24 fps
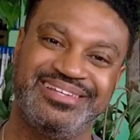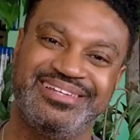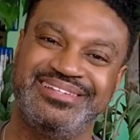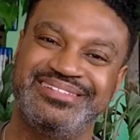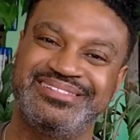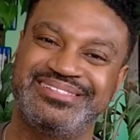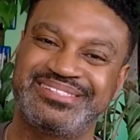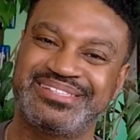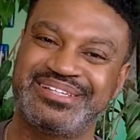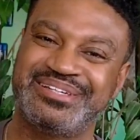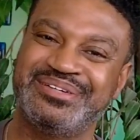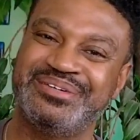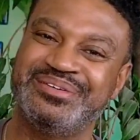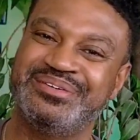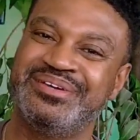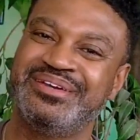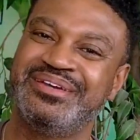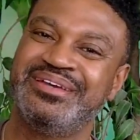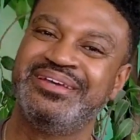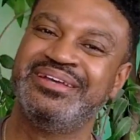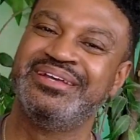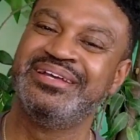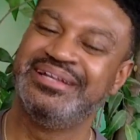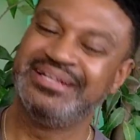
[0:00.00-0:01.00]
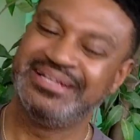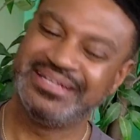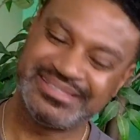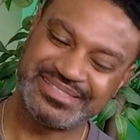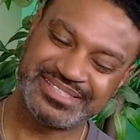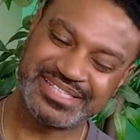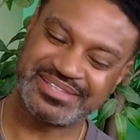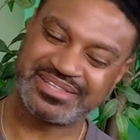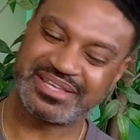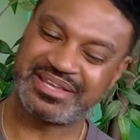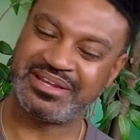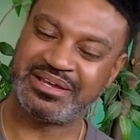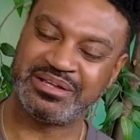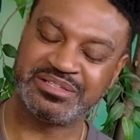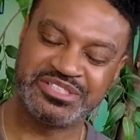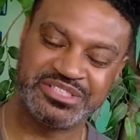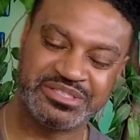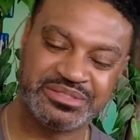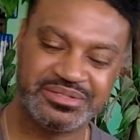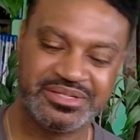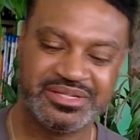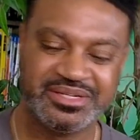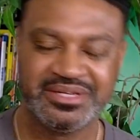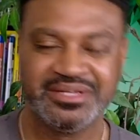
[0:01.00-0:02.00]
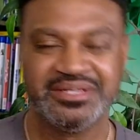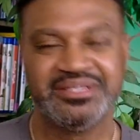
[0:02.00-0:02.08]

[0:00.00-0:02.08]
So check that out too.